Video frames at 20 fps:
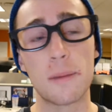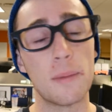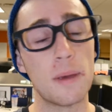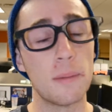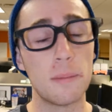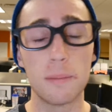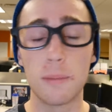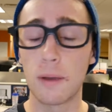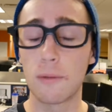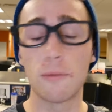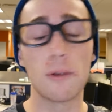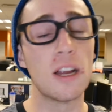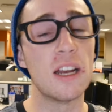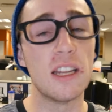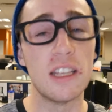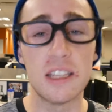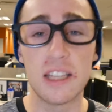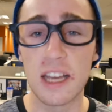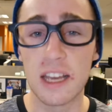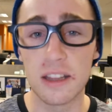maybe my
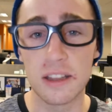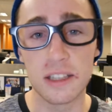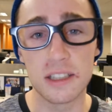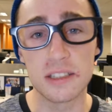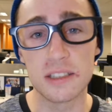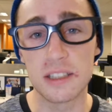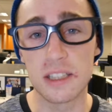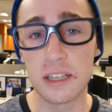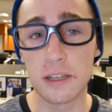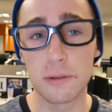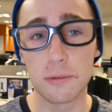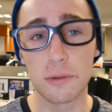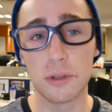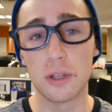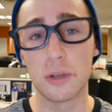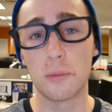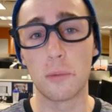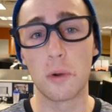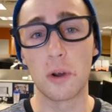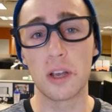rainy day list didn't
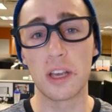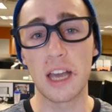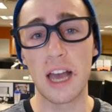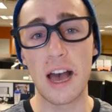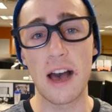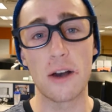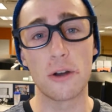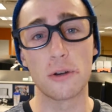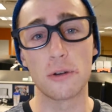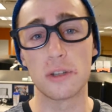really work out,